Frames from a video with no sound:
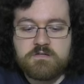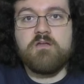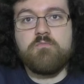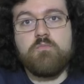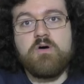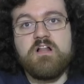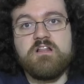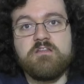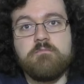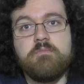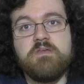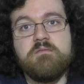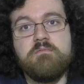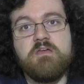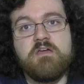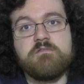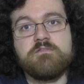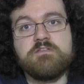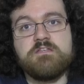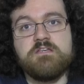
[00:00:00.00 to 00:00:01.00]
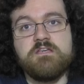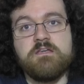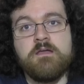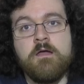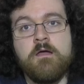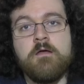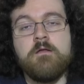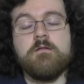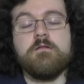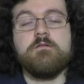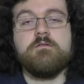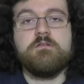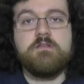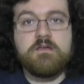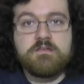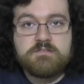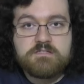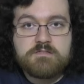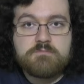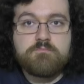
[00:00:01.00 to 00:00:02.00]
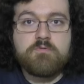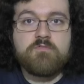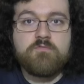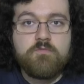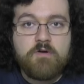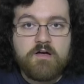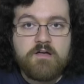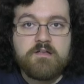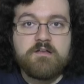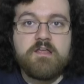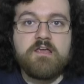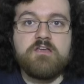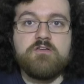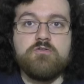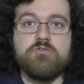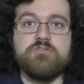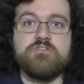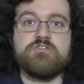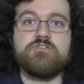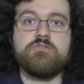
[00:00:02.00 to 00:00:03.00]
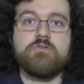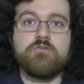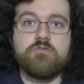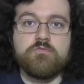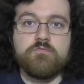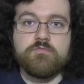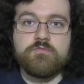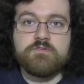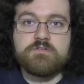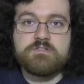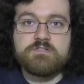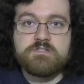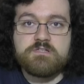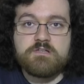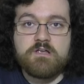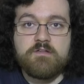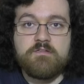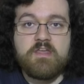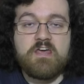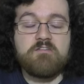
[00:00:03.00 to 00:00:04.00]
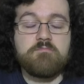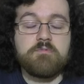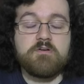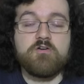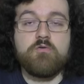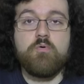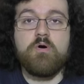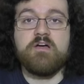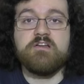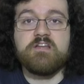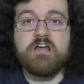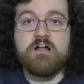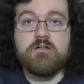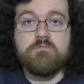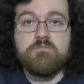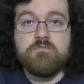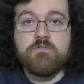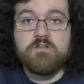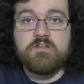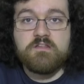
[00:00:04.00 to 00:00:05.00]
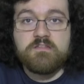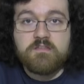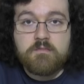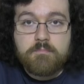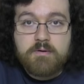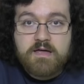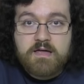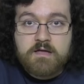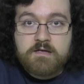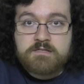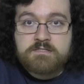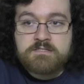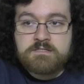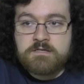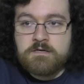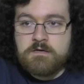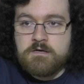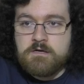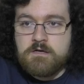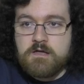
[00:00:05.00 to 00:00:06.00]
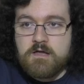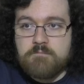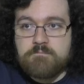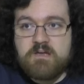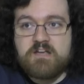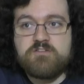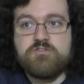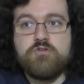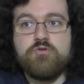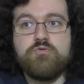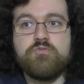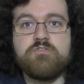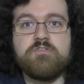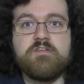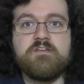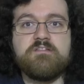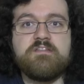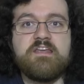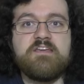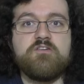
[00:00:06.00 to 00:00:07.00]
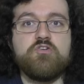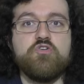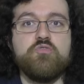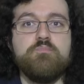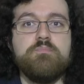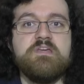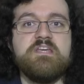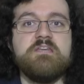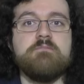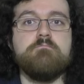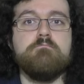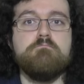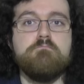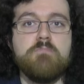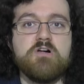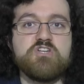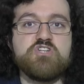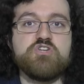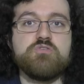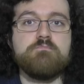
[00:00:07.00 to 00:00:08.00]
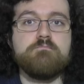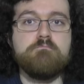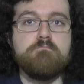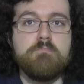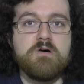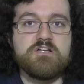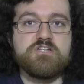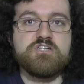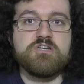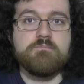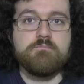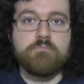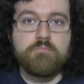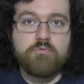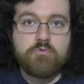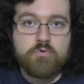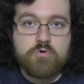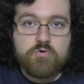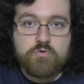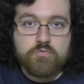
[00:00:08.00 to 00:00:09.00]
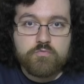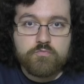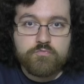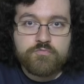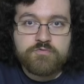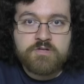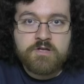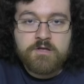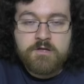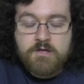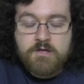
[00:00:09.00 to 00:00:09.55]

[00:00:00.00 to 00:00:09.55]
And while the BBFC does provide a good service, they have been quite helpful in the past, I do think they could be much improved